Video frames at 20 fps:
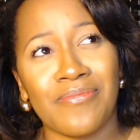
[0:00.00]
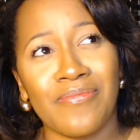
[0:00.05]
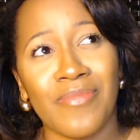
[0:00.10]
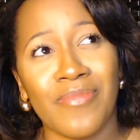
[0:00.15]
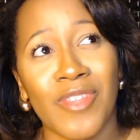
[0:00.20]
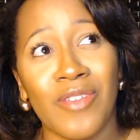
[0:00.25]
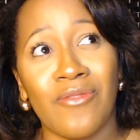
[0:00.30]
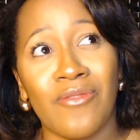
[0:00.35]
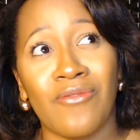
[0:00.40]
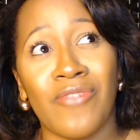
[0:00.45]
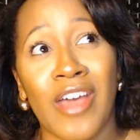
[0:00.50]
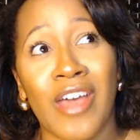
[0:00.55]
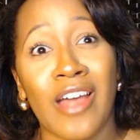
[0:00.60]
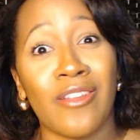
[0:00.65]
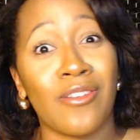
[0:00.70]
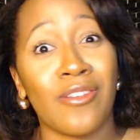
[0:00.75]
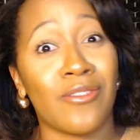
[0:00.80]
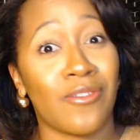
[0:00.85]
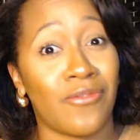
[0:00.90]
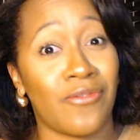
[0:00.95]

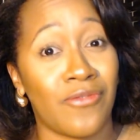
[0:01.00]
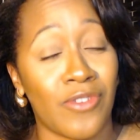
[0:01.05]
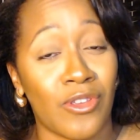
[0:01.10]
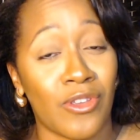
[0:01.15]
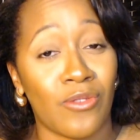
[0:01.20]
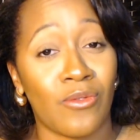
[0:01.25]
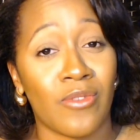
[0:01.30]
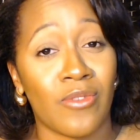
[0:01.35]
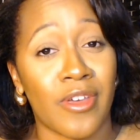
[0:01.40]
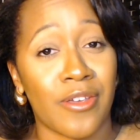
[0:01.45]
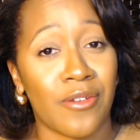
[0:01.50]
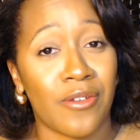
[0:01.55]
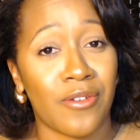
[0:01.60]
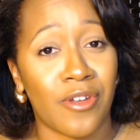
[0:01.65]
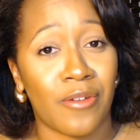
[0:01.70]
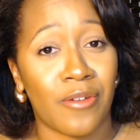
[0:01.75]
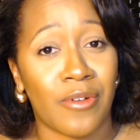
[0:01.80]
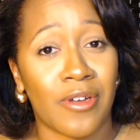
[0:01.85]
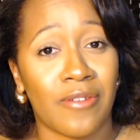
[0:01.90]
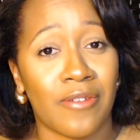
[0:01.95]
value the few that you
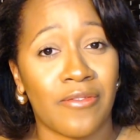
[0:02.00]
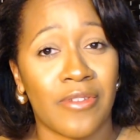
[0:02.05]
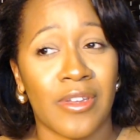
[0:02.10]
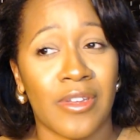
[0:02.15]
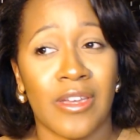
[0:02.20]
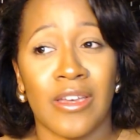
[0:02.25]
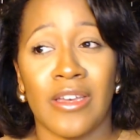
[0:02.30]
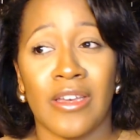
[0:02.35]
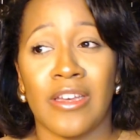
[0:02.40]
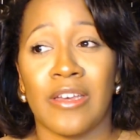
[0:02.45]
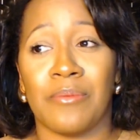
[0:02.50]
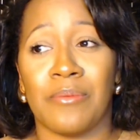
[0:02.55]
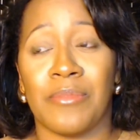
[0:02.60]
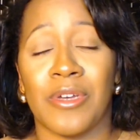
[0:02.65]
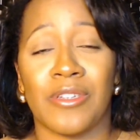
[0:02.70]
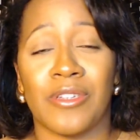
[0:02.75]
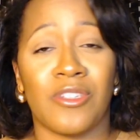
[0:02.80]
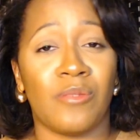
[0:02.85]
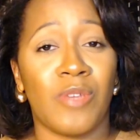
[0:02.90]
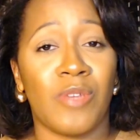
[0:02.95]
know of,
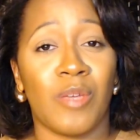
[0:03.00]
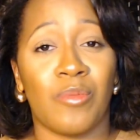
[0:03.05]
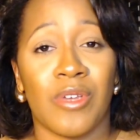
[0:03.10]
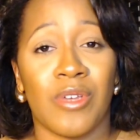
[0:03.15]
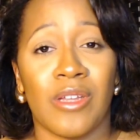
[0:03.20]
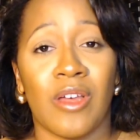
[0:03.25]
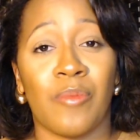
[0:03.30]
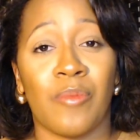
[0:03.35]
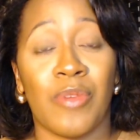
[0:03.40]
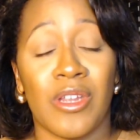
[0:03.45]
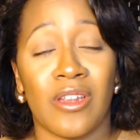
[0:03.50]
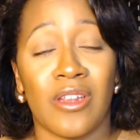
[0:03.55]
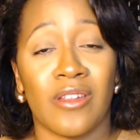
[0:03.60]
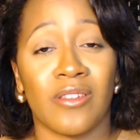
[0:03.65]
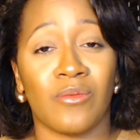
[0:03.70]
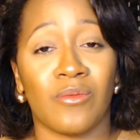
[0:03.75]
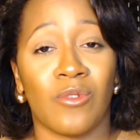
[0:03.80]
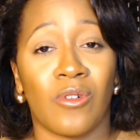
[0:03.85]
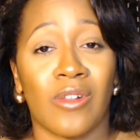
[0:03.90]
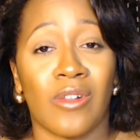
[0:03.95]
but too many
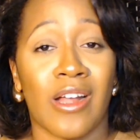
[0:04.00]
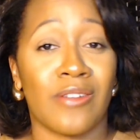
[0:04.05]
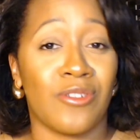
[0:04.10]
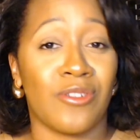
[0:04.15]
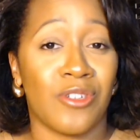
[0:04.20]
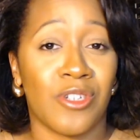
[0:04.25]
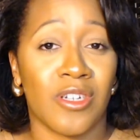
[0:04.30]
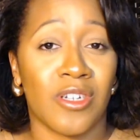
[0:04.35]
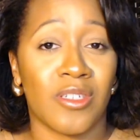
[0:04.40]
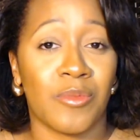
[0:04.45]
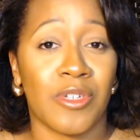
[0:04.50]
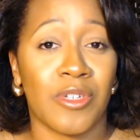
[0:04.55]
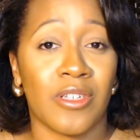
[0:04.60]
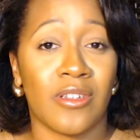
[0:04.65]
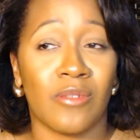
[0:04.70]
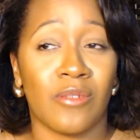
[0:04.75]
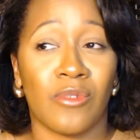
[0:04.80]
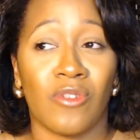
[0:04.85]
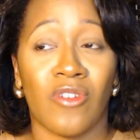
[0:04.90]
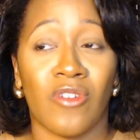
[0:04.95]
opinions will cloud your judgment.
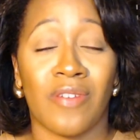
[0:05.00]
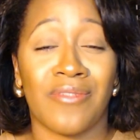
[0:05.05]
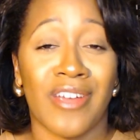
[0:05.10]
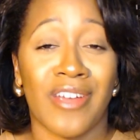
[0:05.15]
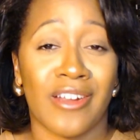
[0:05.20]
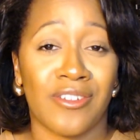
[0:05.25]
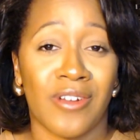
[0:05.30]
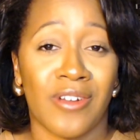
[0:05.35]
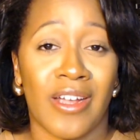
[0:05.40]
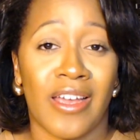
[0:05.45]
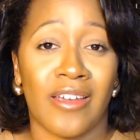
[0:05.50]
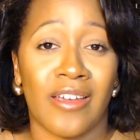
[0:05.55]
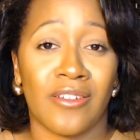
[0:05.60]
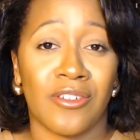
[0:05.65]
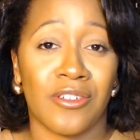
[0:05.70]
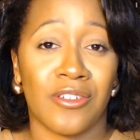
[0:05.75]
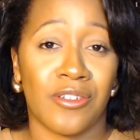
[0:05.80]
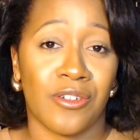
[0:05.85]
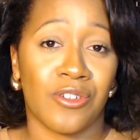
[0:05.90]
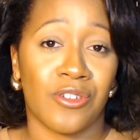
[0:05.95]
It will affect your
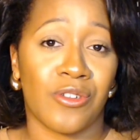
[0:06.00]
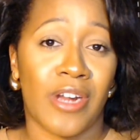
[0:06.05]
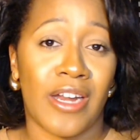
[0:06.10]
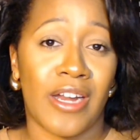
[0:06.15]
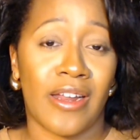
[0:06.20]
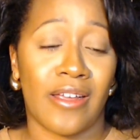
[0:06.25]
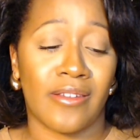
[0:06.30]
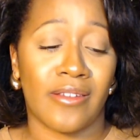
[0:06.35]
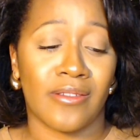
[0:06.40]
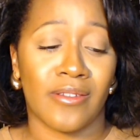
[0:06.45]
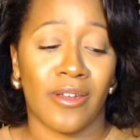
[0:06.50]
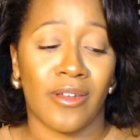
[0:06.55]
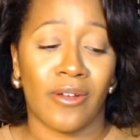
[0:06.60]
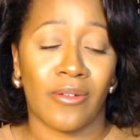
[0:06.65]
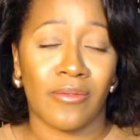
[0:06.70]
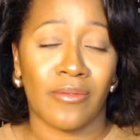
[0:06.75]
edge in your trading. So